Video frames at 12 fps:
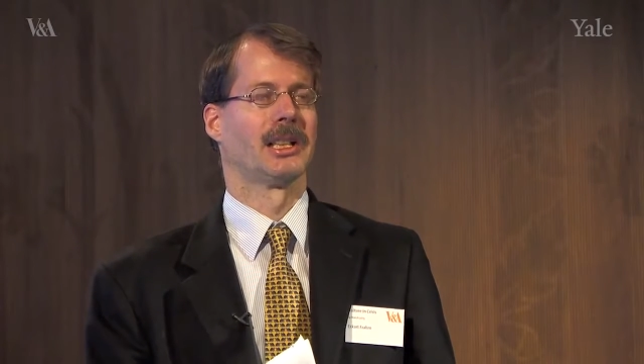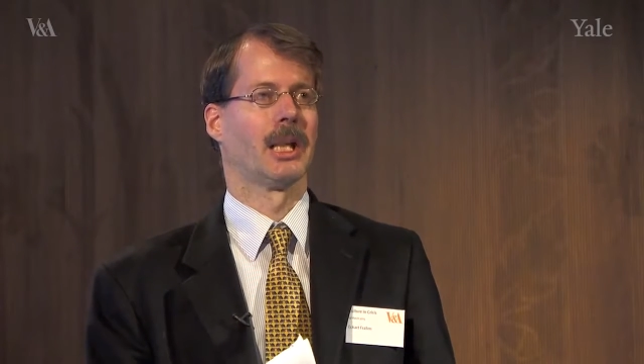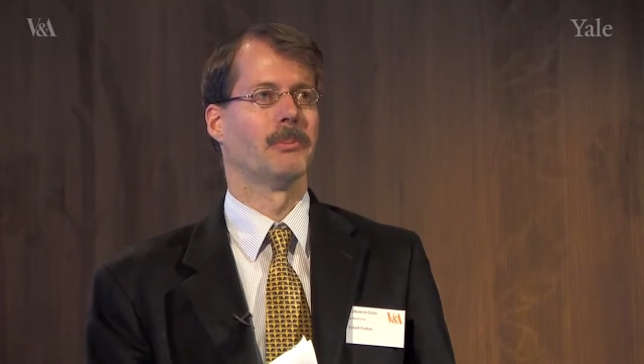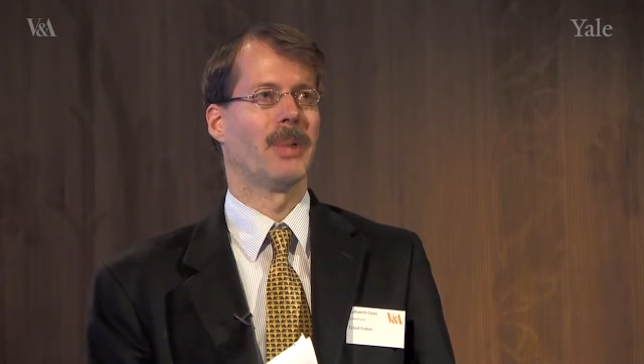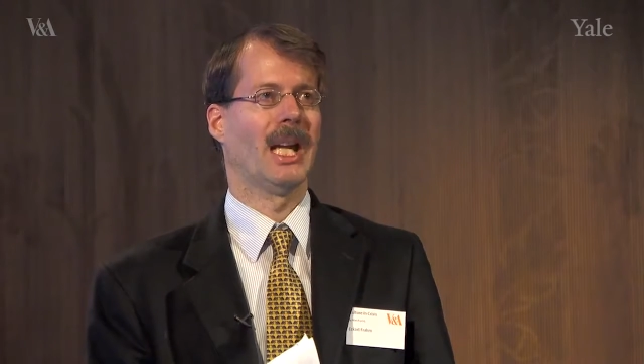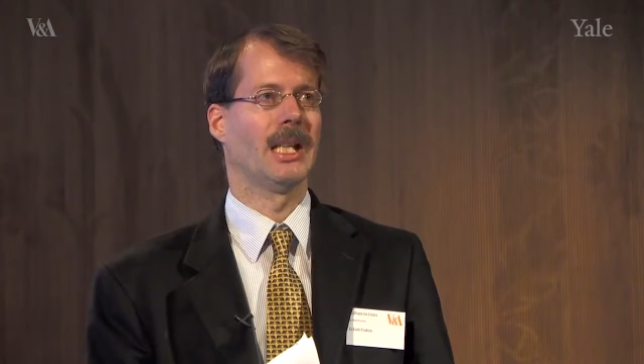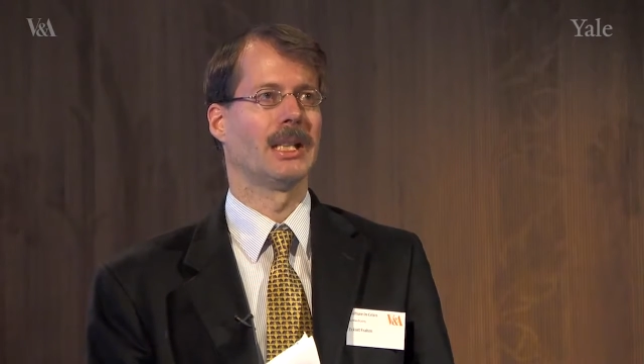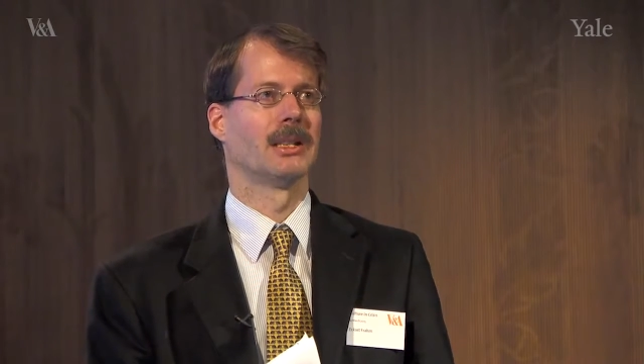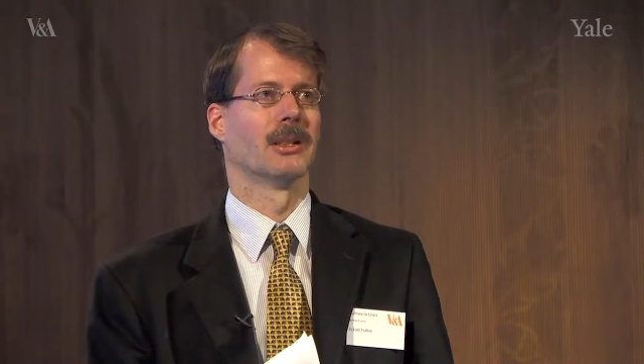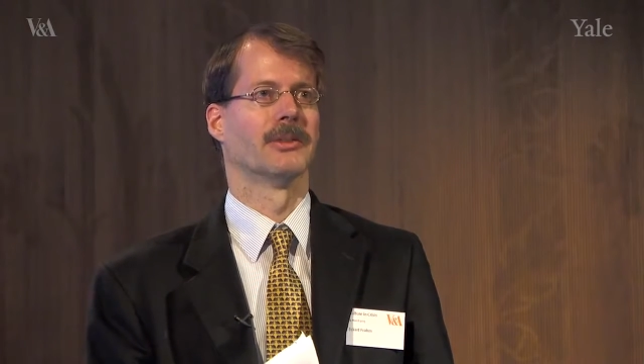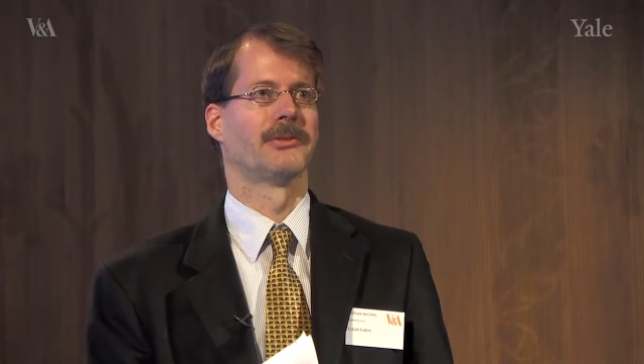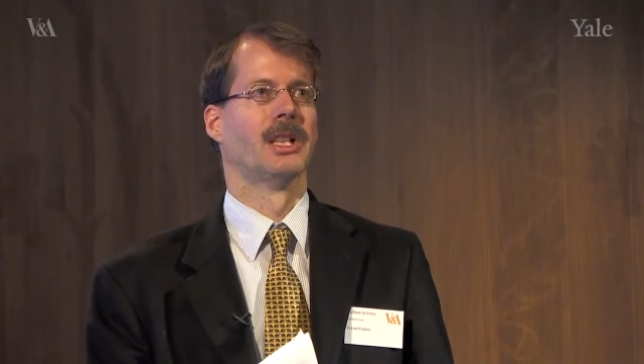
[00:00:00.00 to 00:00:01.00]
a
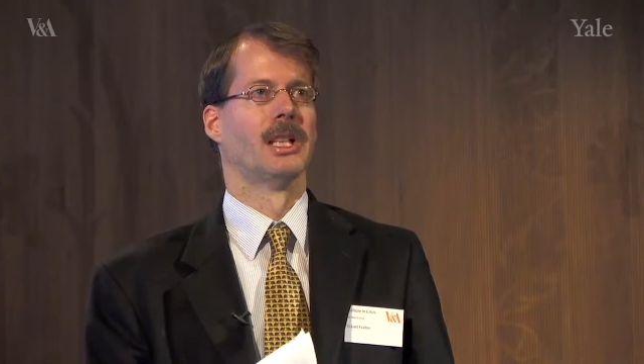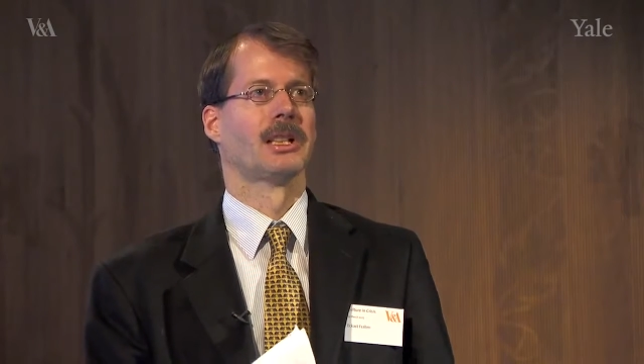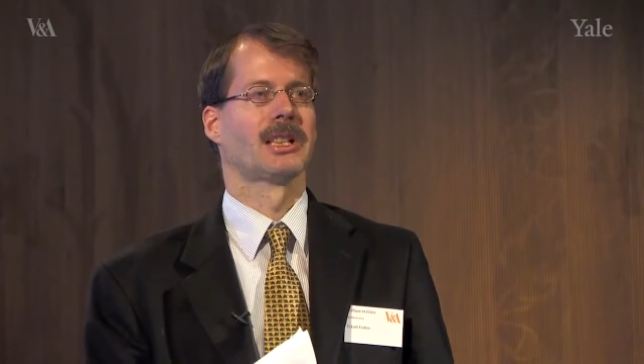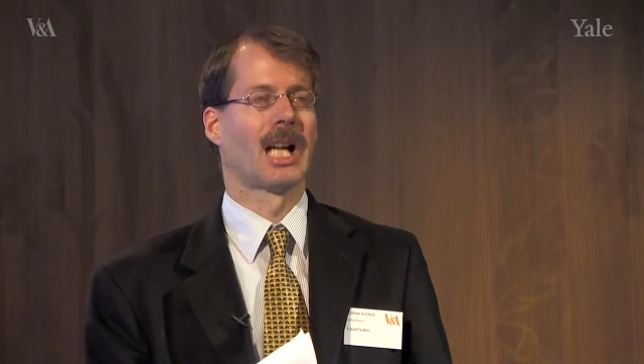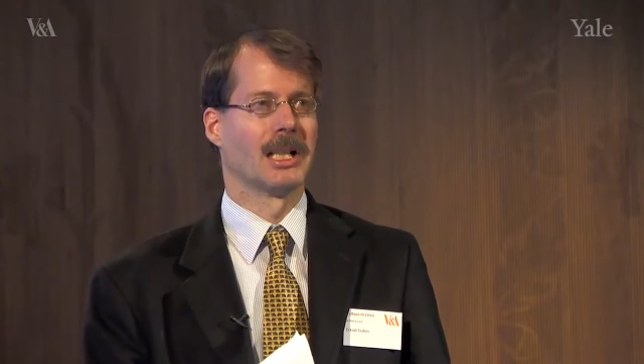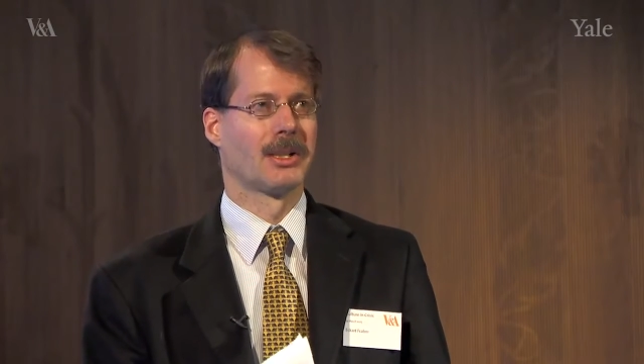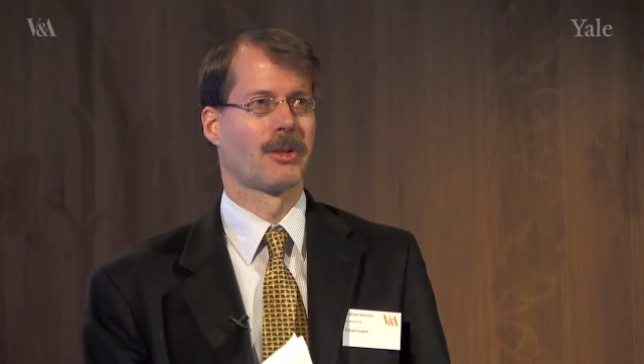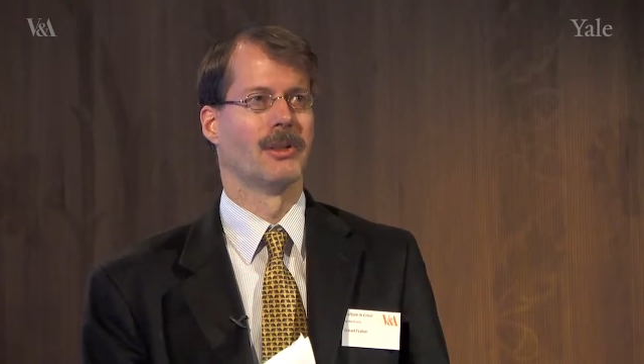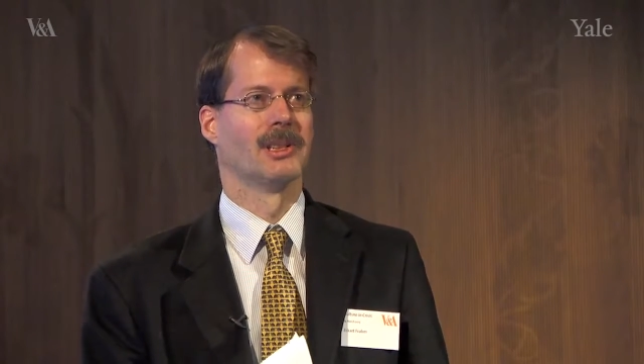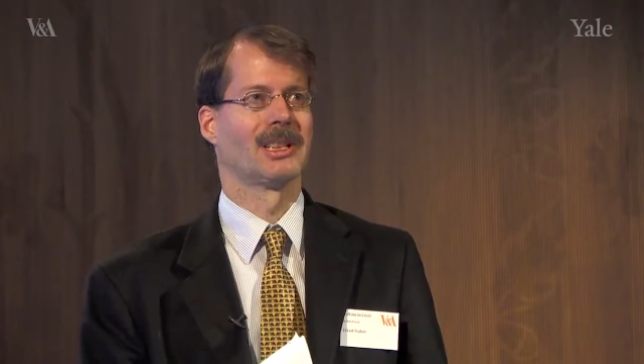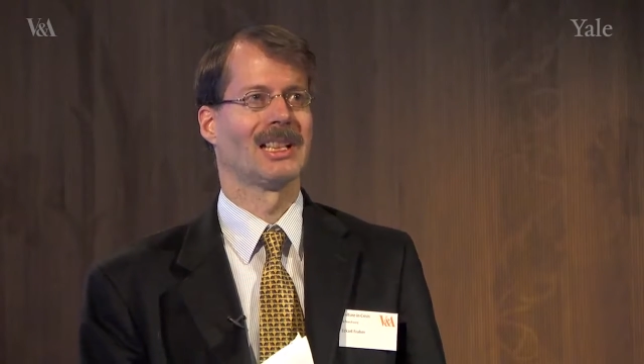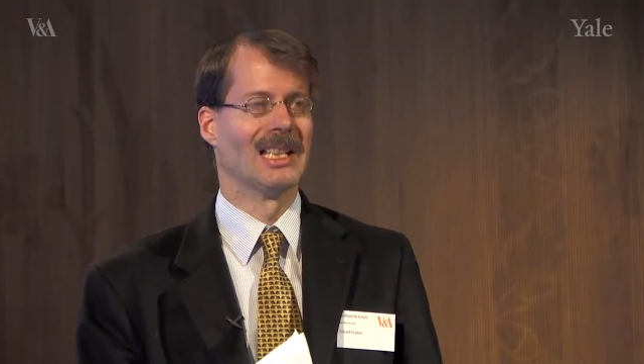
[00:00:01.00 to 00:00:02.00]
campaign of
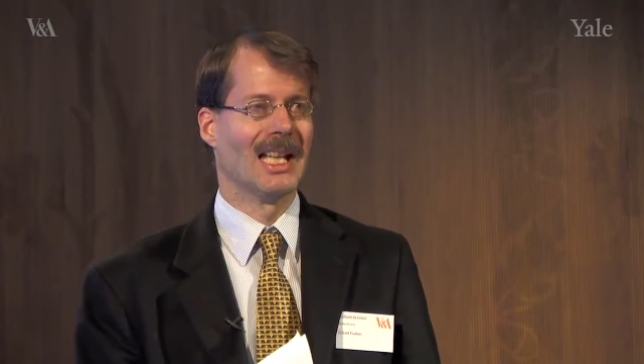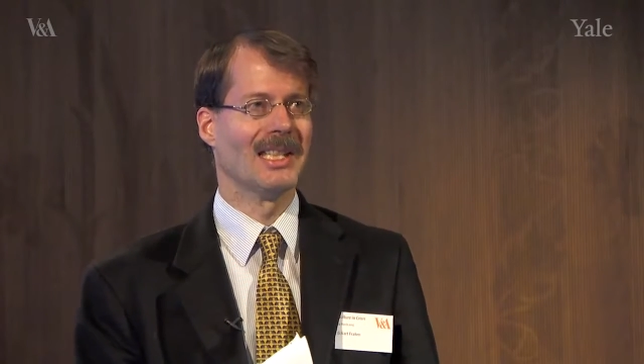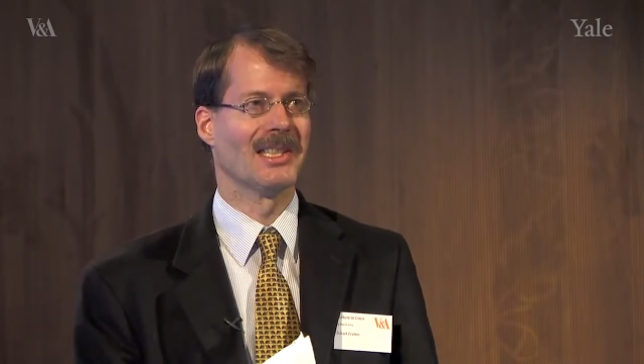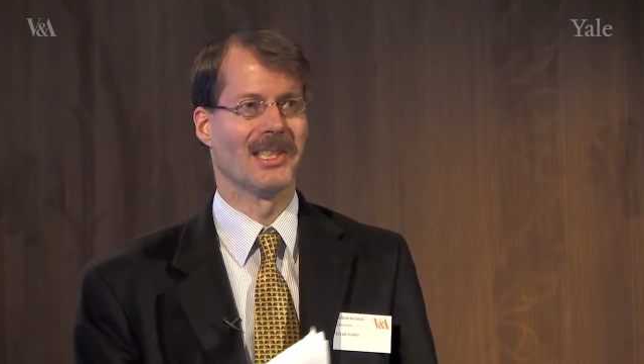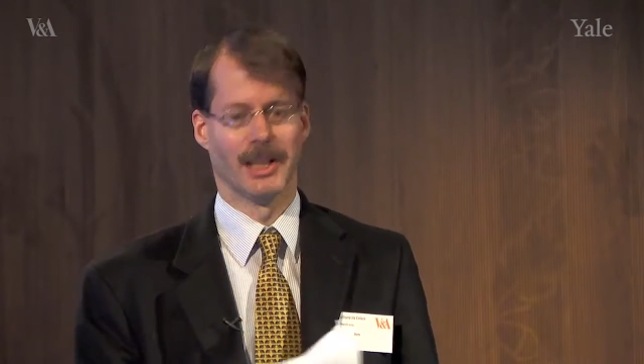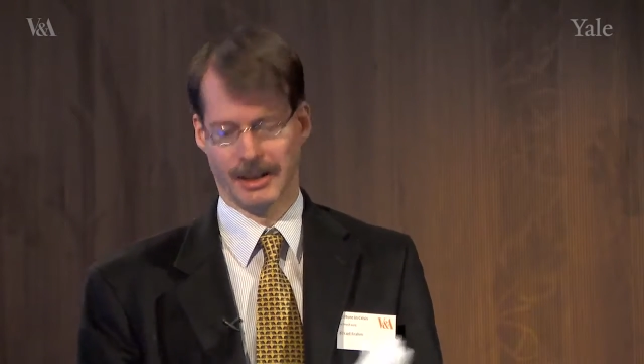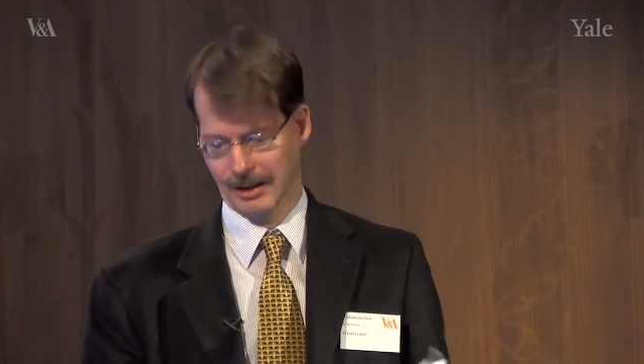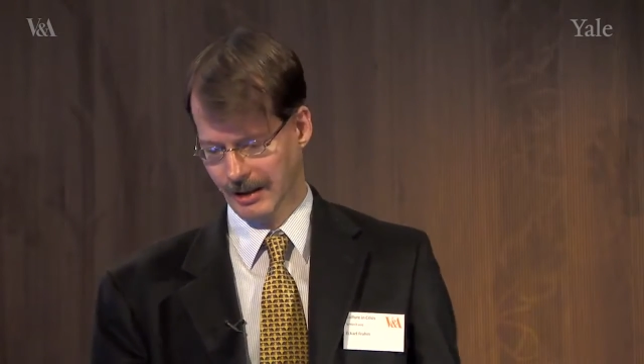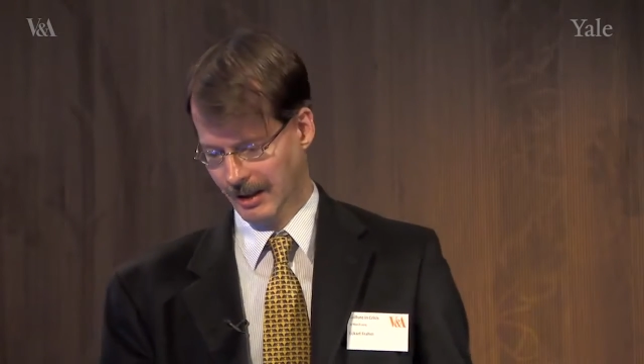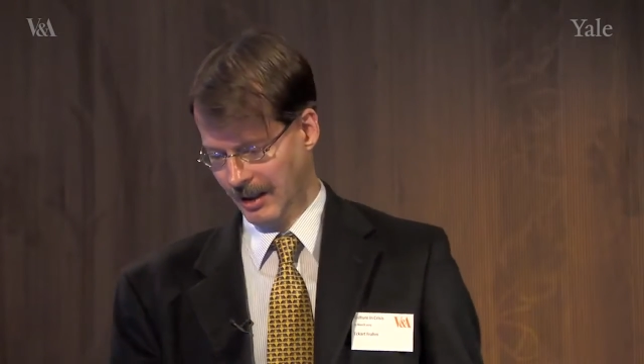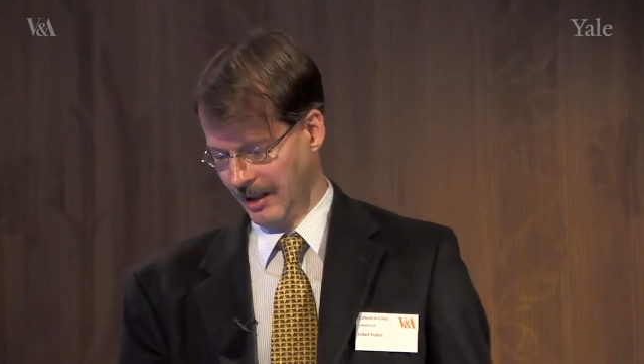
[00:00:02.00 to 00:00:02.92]
cultural cleansing